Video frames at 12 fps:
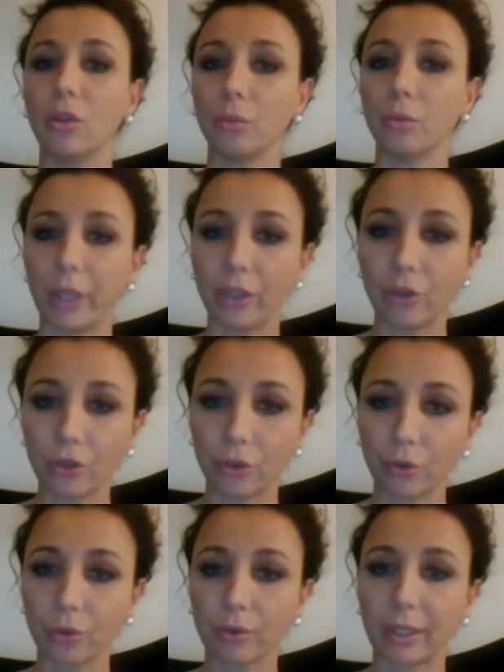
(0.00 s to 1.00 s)
to make
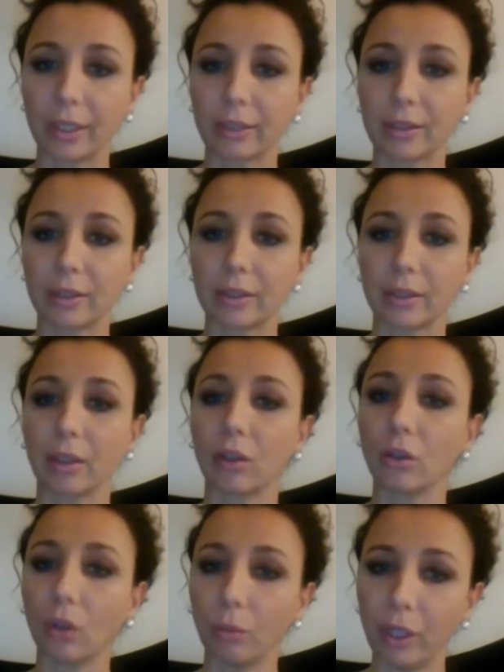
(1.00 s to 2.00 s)
sure that
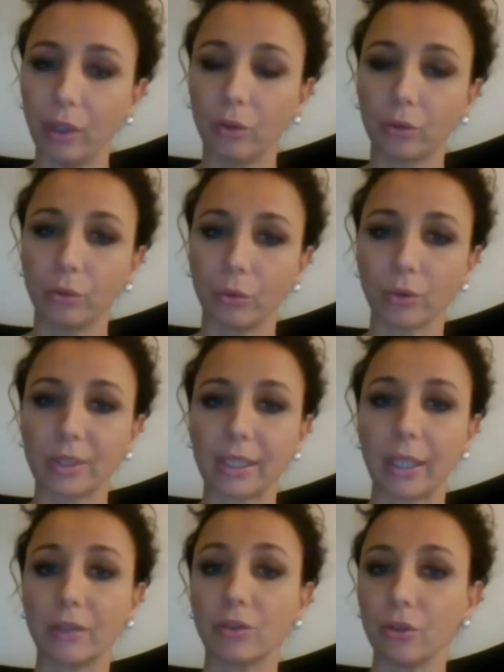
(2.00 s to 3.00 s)
global rules
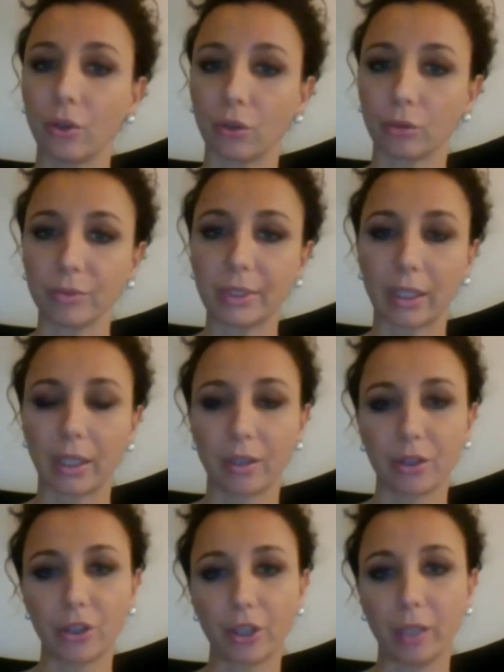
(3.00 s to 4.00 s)
and norms
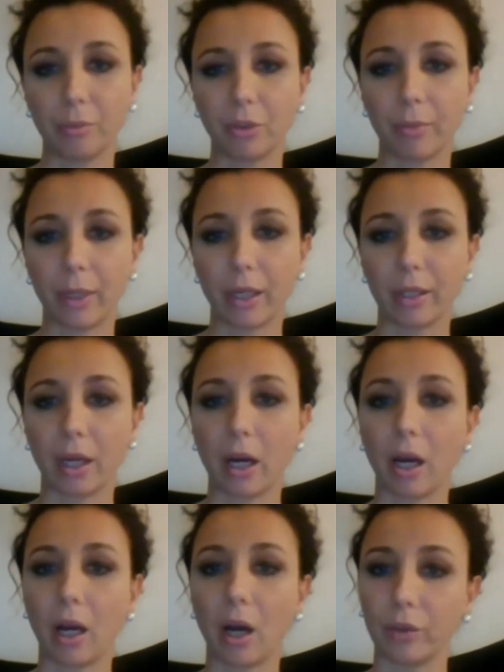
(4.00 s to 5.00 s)
are shaped by
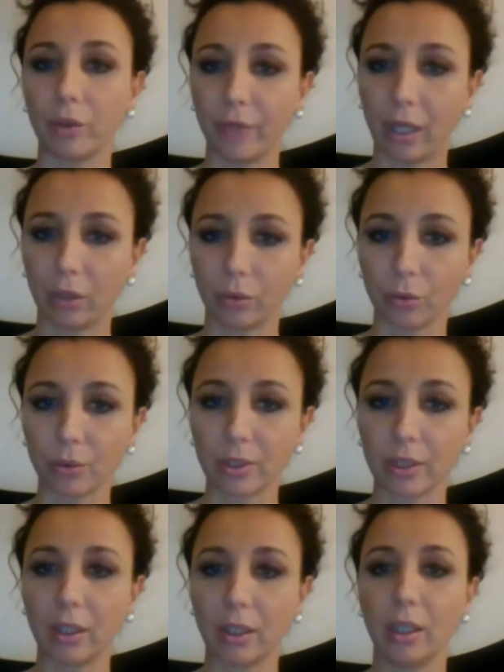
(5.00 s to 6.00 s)
our
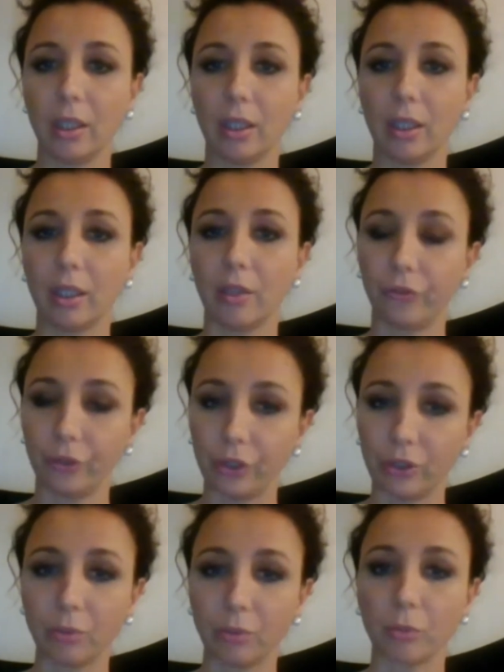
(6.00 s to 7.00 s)
values:
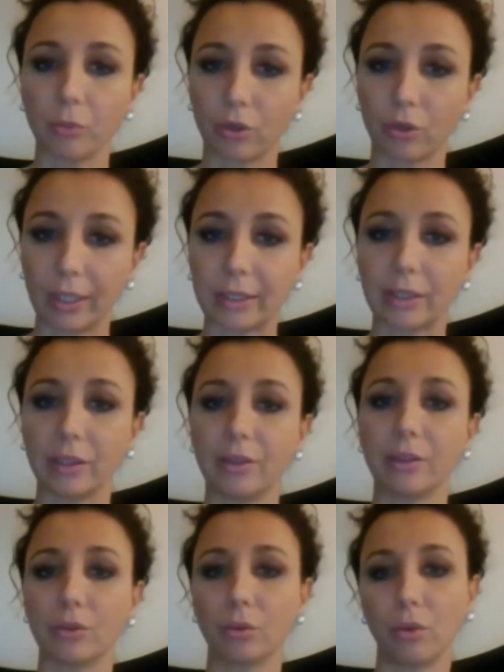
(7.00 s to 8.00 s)
freedom, democracy,
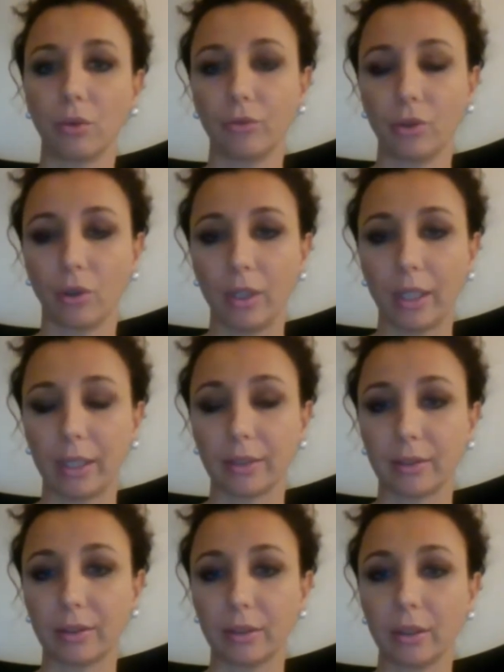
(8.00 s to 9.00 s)
the rule of law,
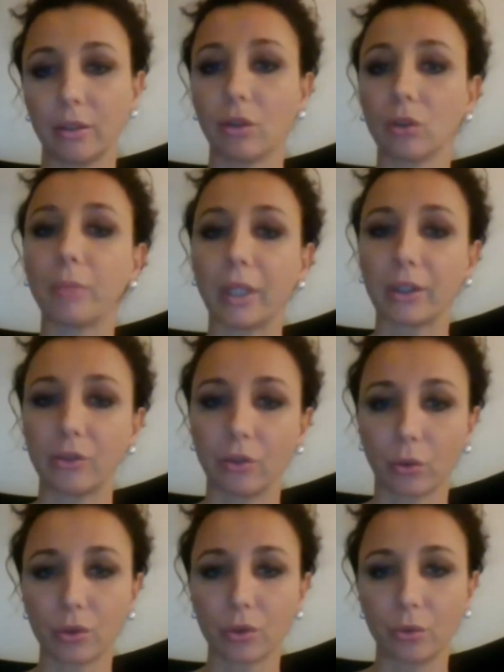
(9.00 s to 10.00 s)
and not by
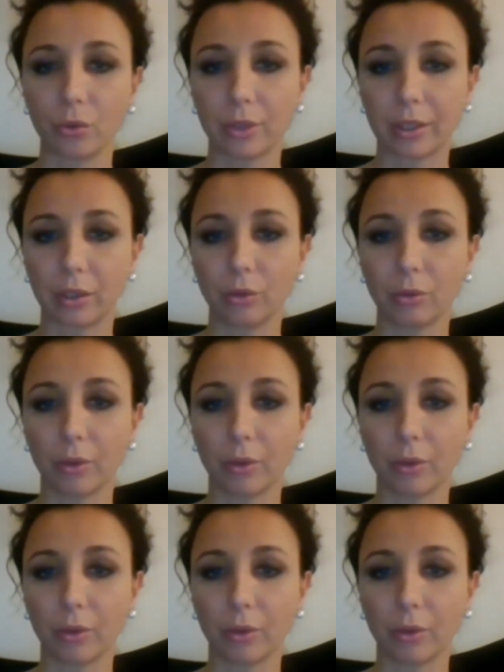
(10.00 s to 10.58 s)
those who seek